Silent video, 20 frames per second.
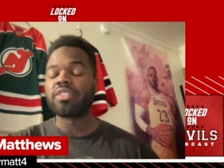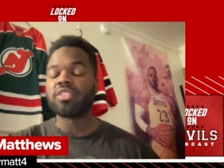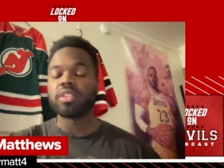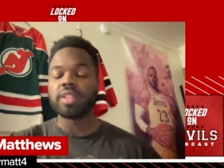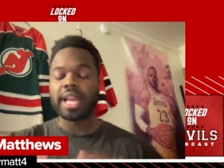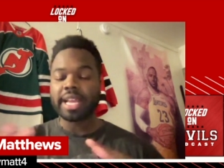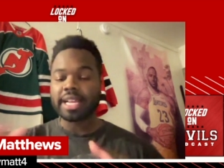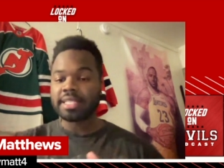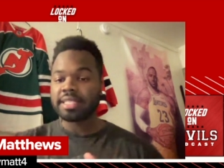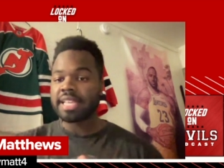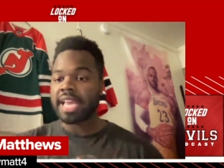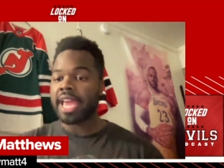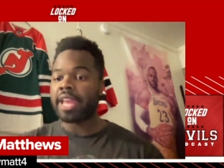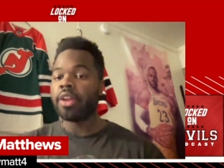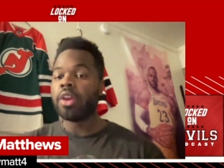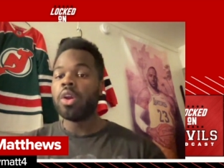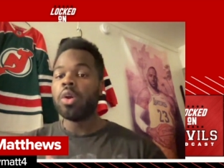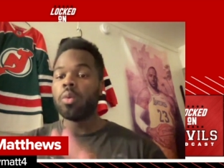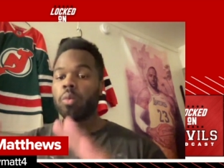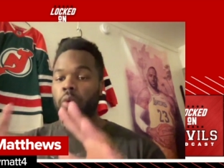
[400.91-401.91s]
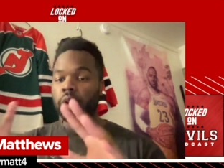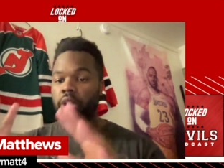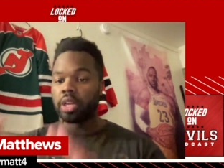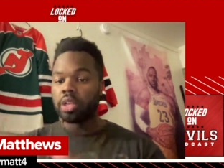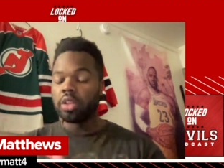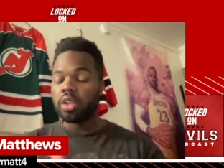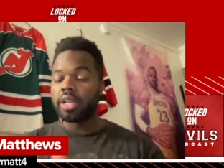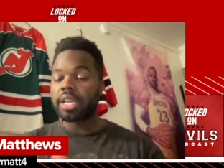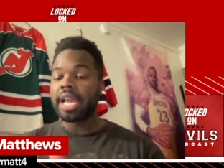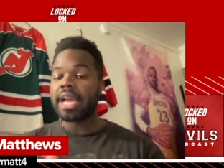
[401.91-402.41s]
So like I said, we're going to
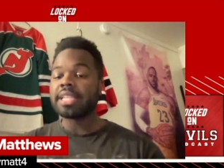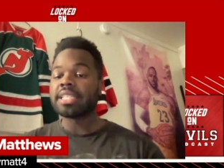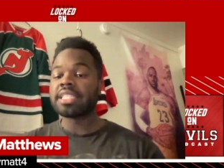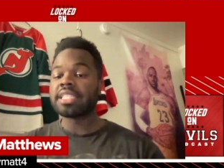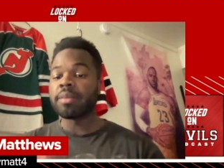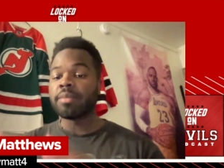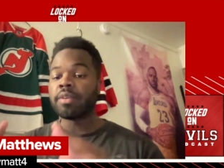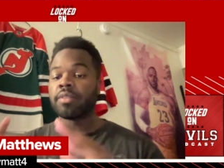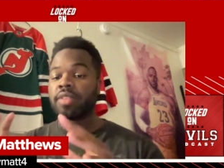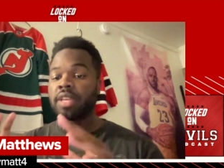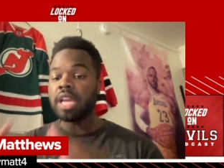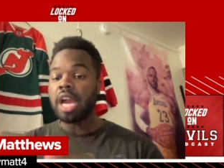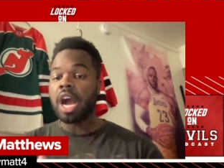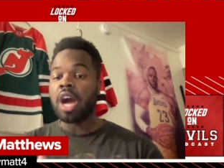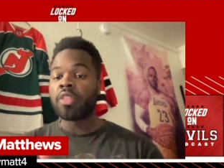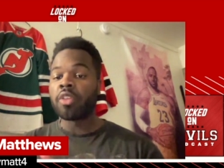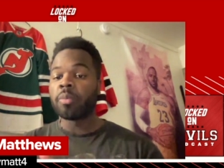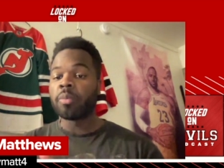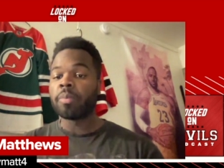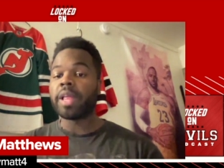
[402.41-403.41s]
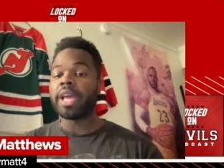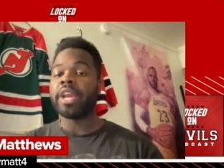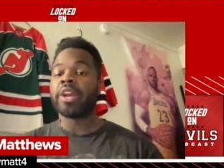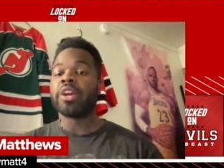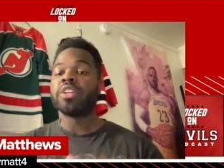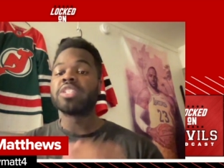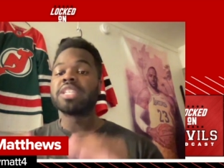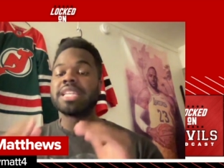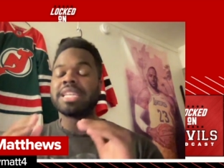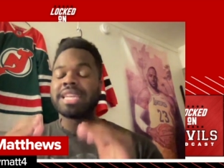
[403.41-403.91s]
look at some of the other players